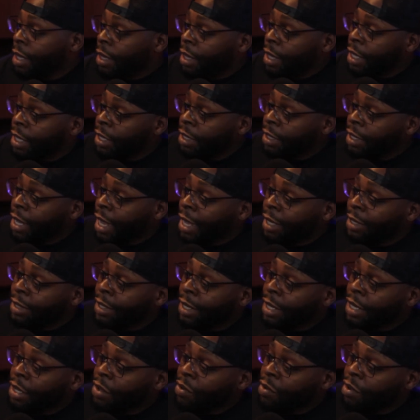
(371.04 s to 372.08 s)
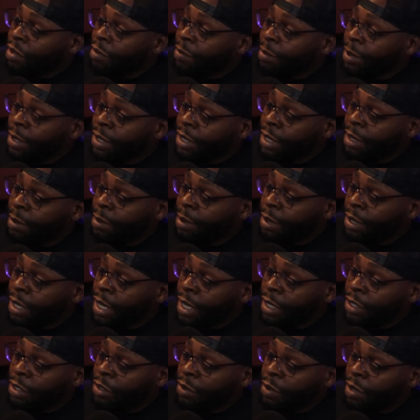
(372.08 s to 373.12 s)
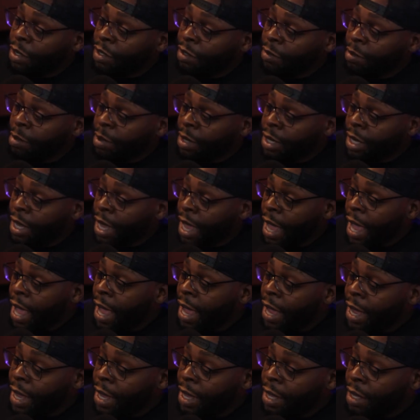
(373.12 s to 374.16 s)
This, I say USB-C, but that's USB-A